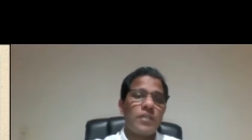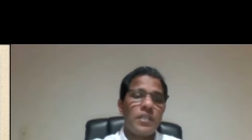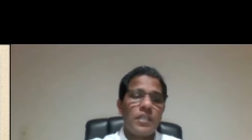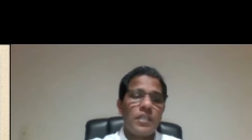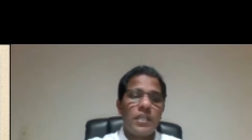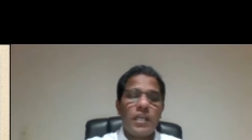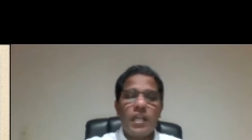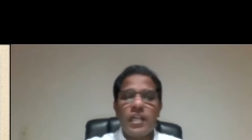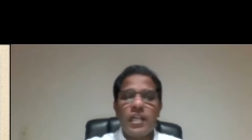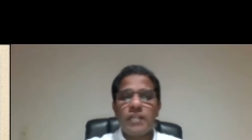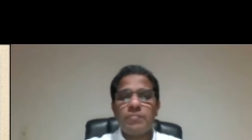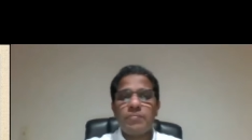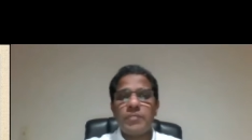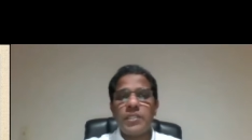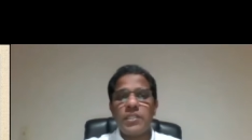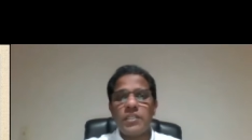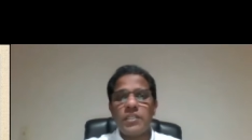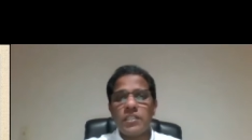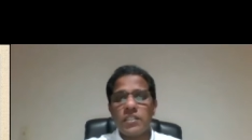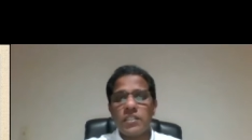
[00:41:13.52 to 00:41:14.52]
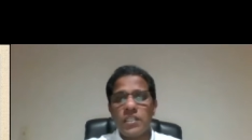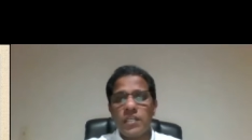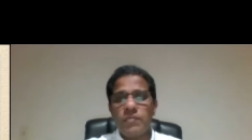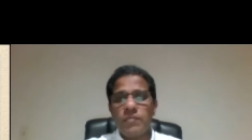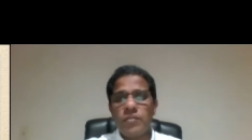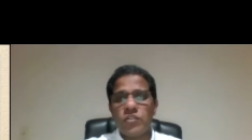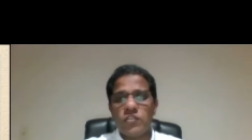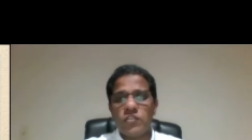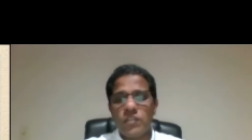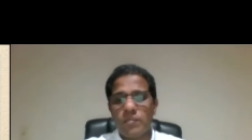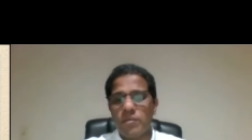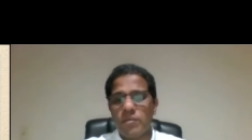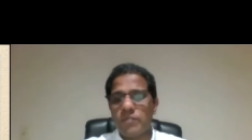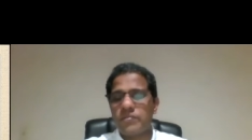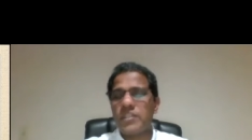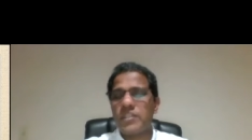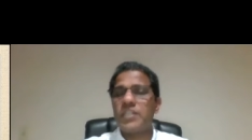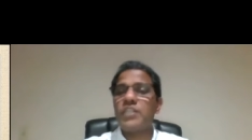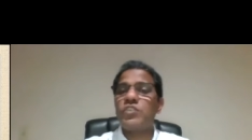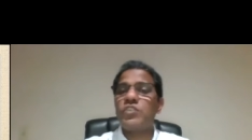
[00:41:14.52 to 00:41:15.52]
And let me give you some of
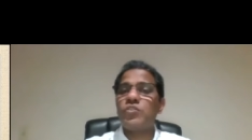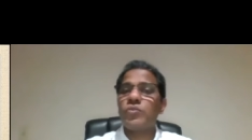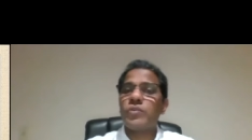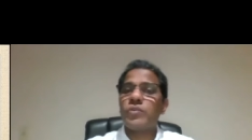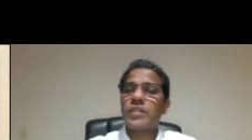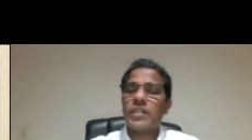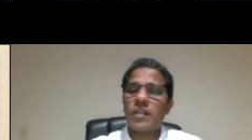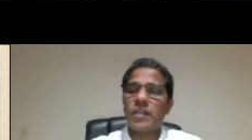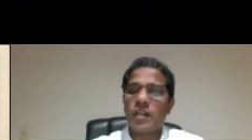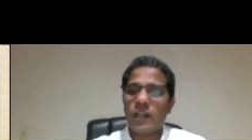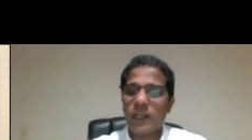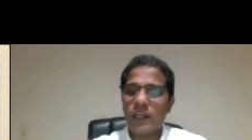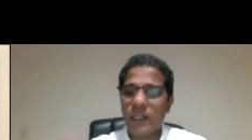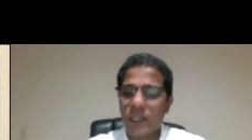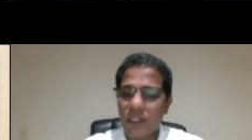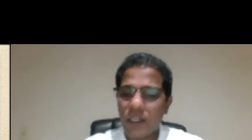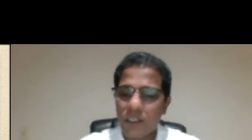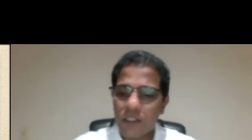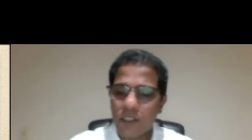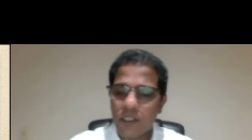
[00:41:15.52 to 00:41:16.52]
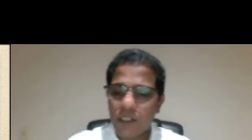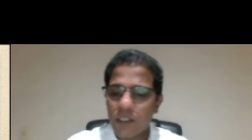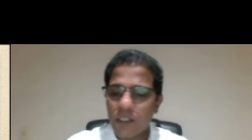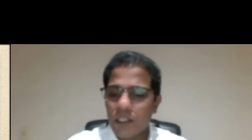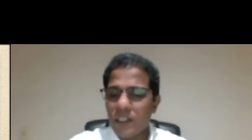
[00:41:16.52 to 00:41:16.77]
the historical and uh,